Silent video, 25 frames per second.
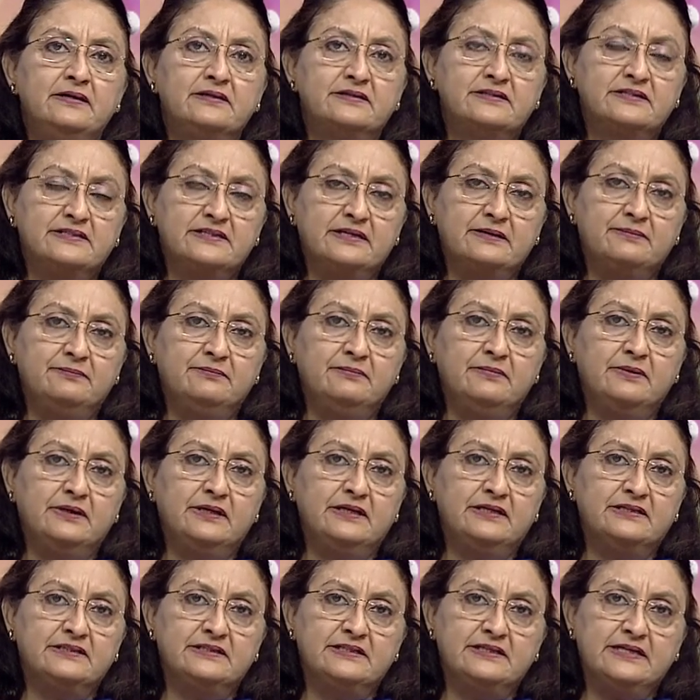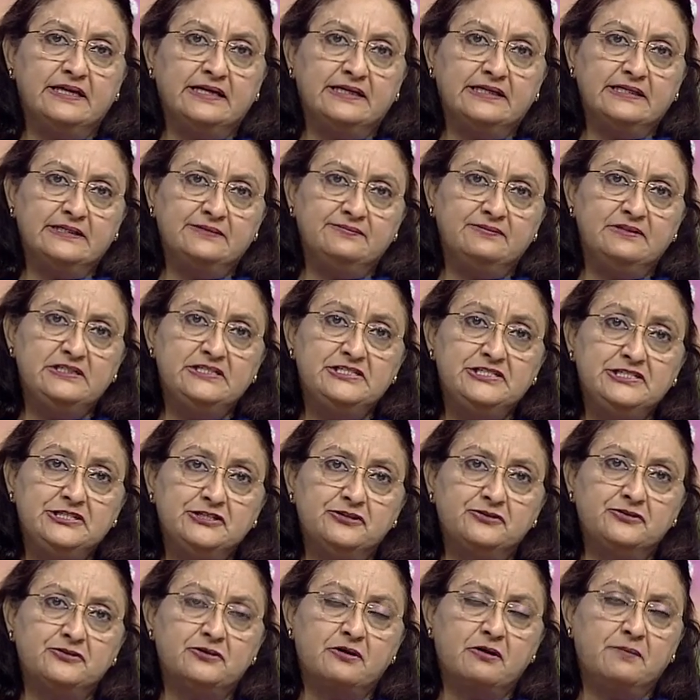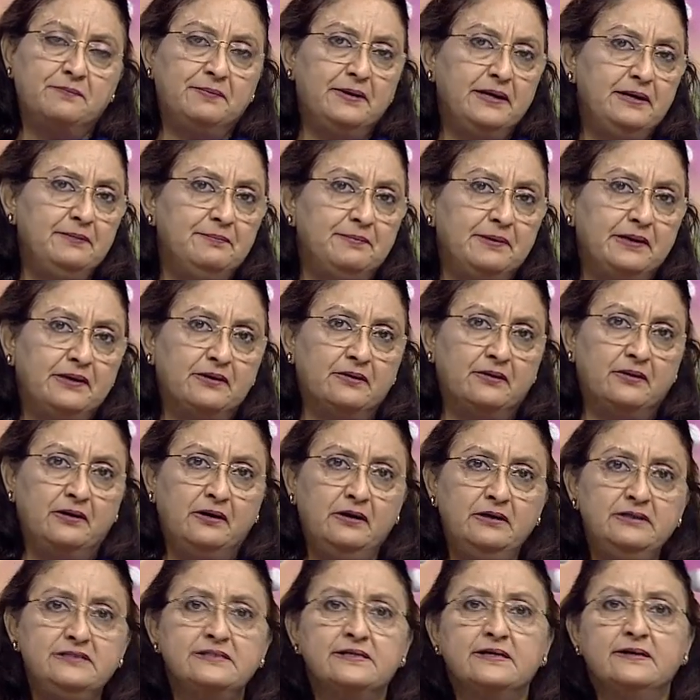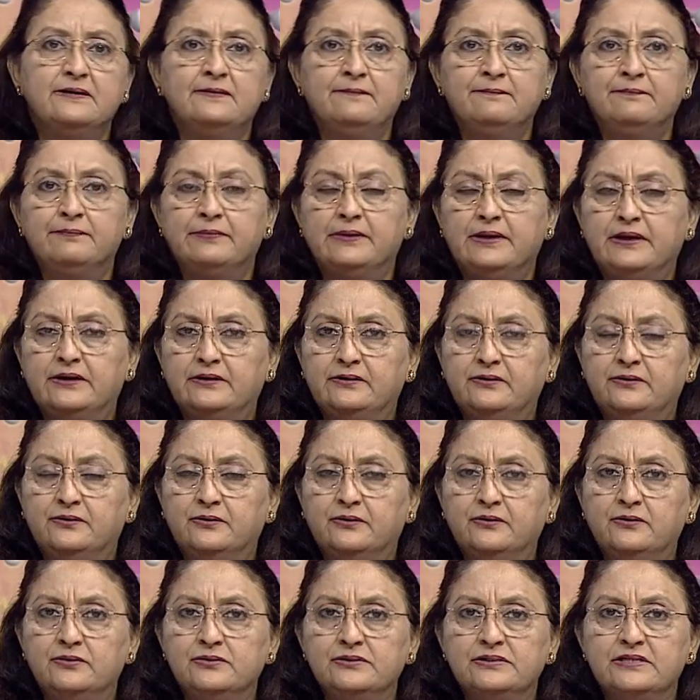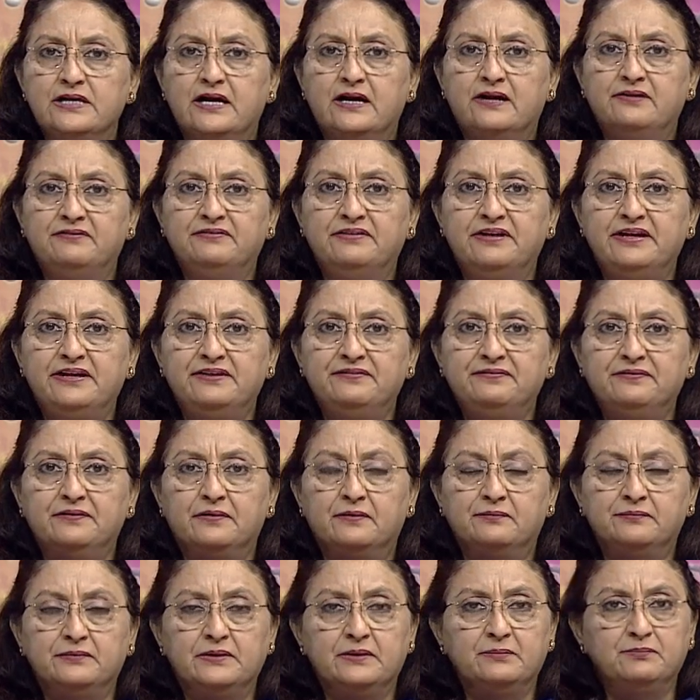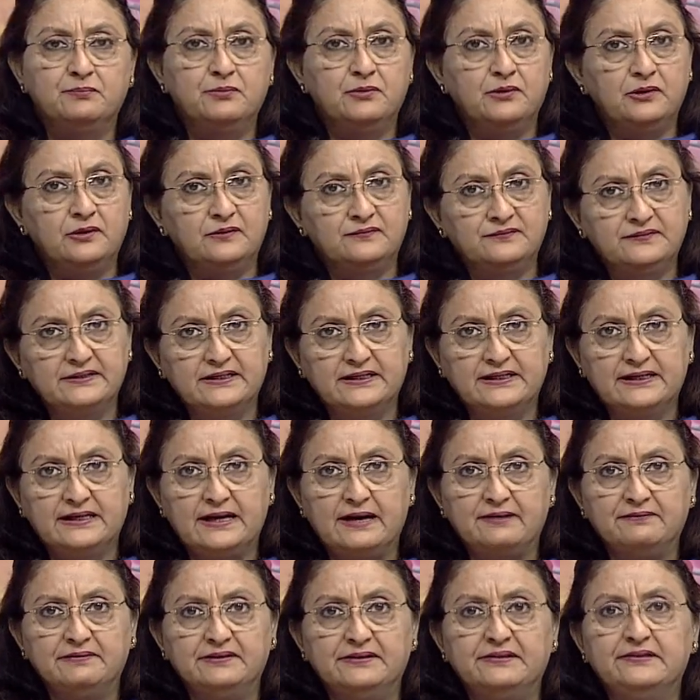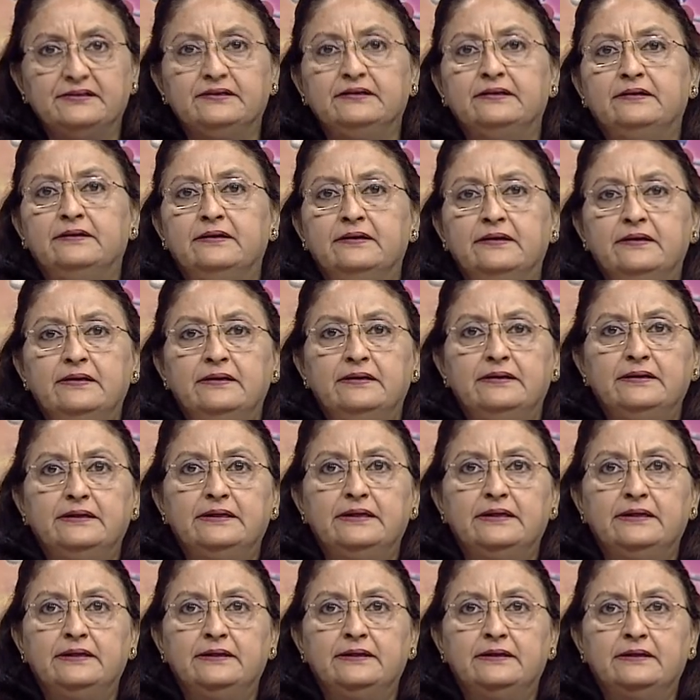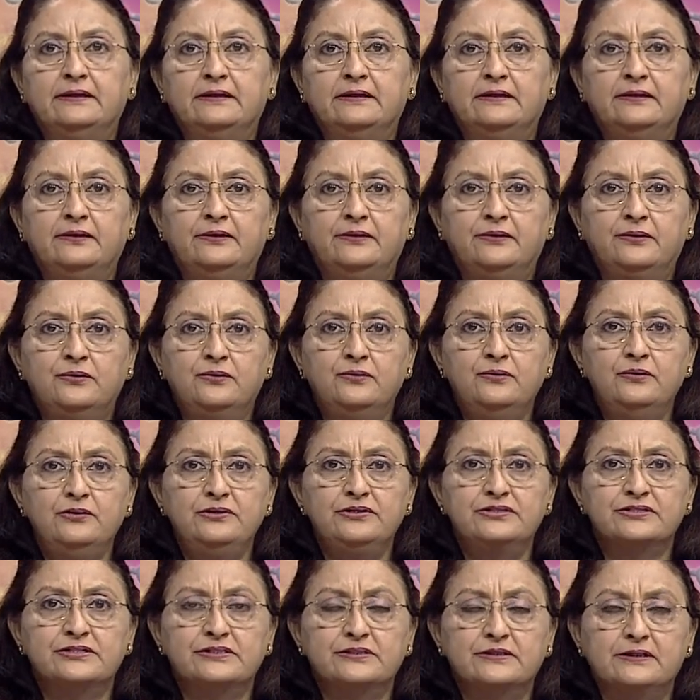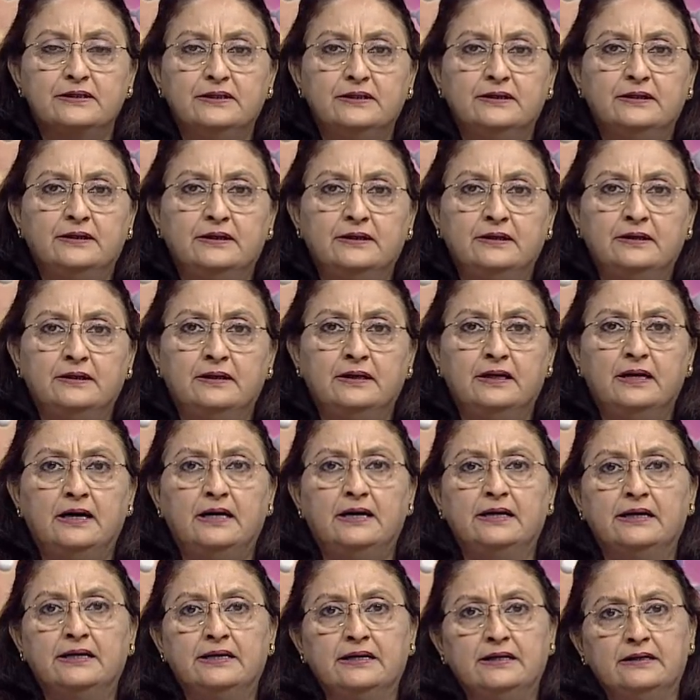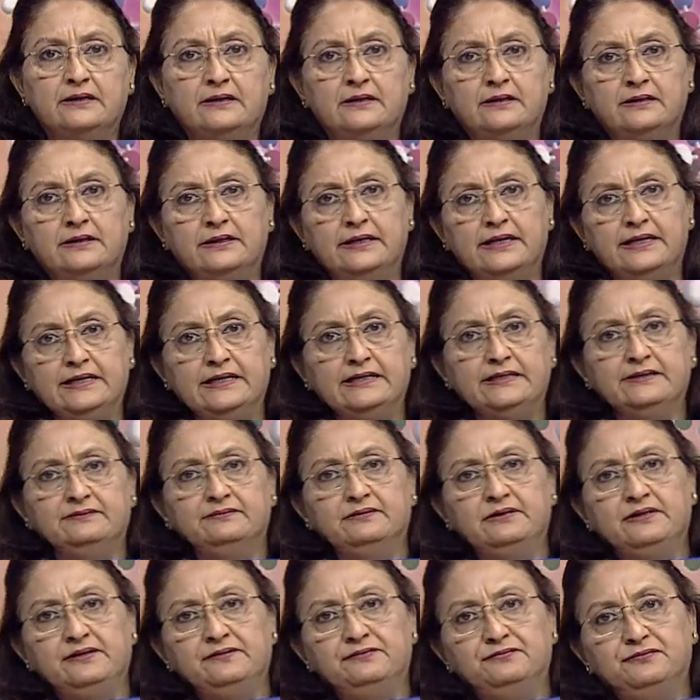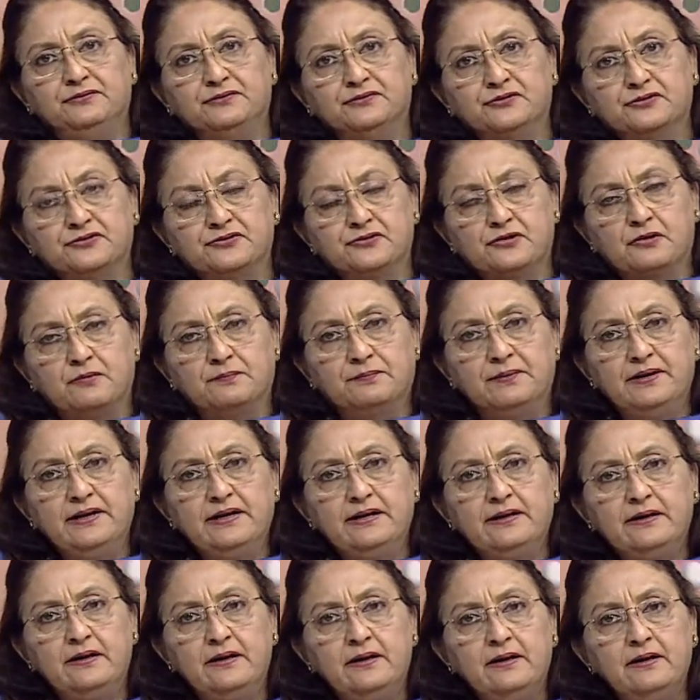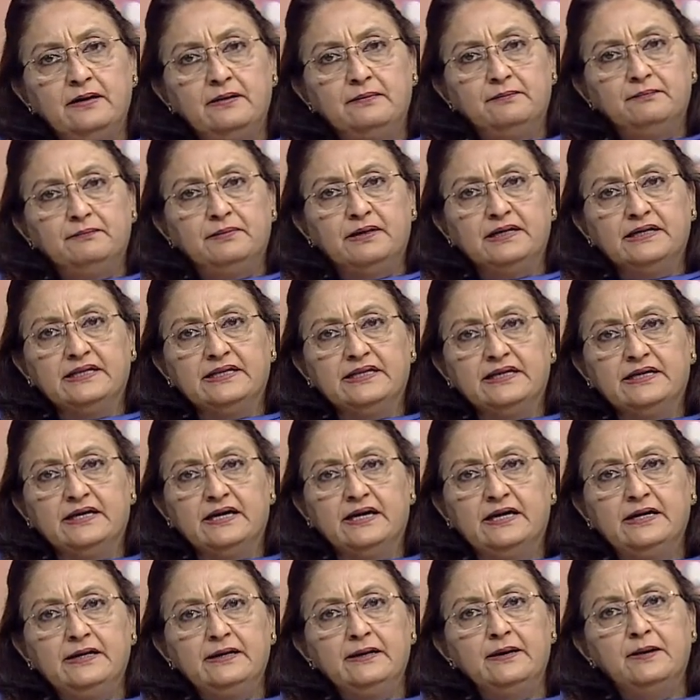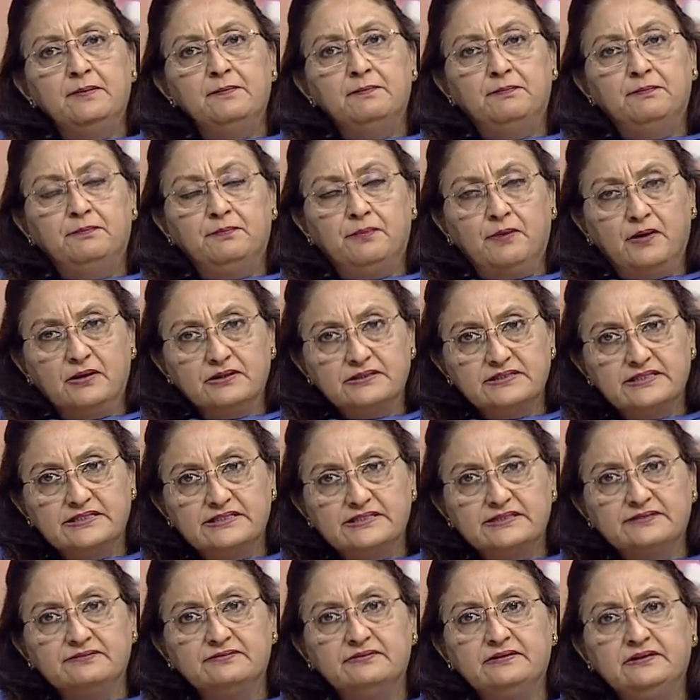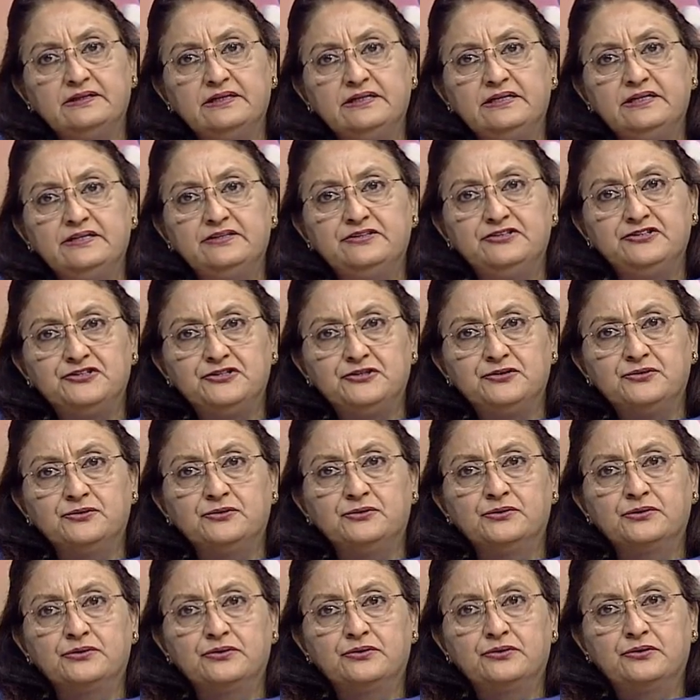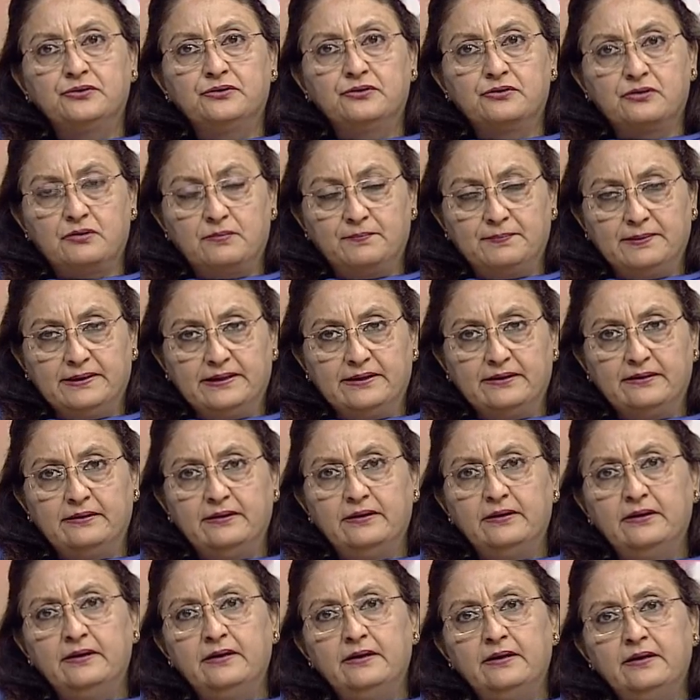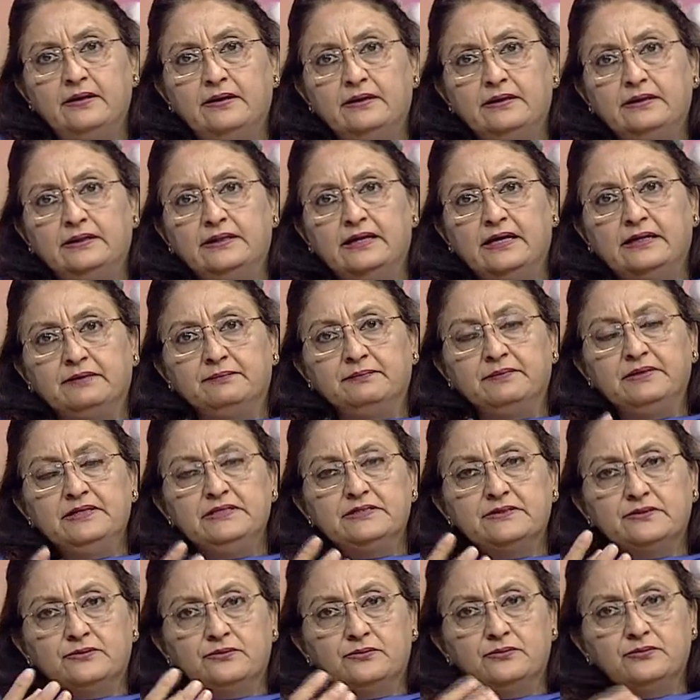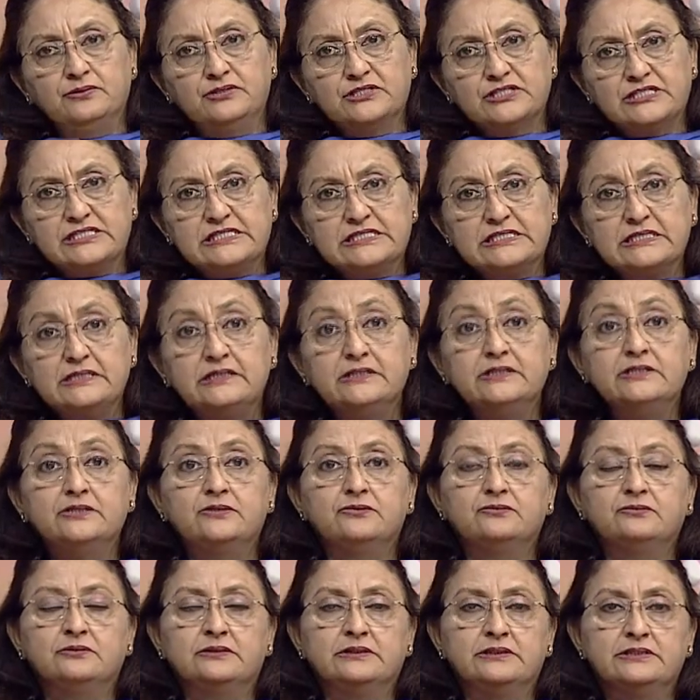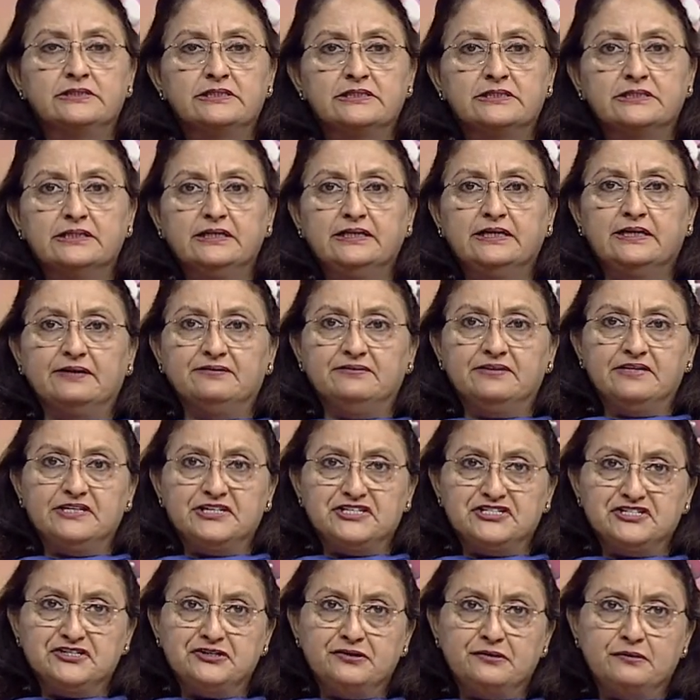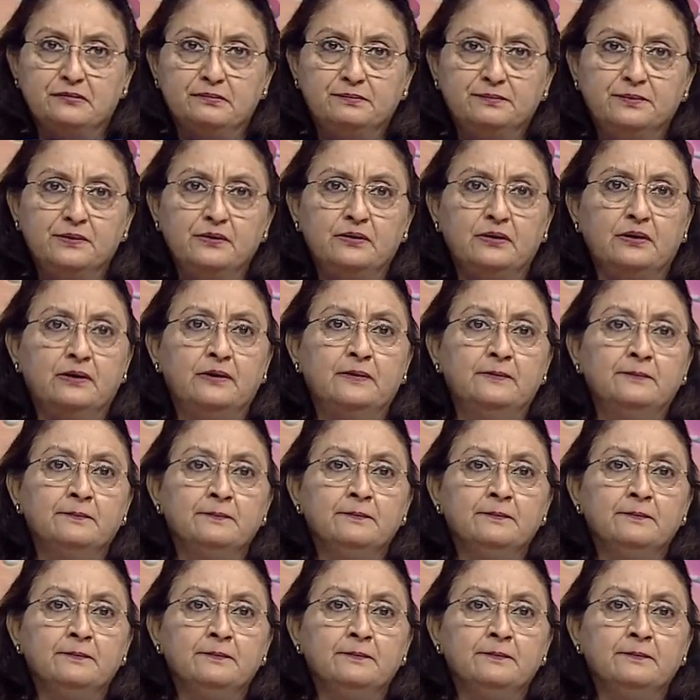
Stem is negatively geotropic because it grows away from the pull of the gravity. Then uh, roots uh, are uh, negatively phototropic, but they are positively geotropic. That means the roots turn towards the gravitational pull.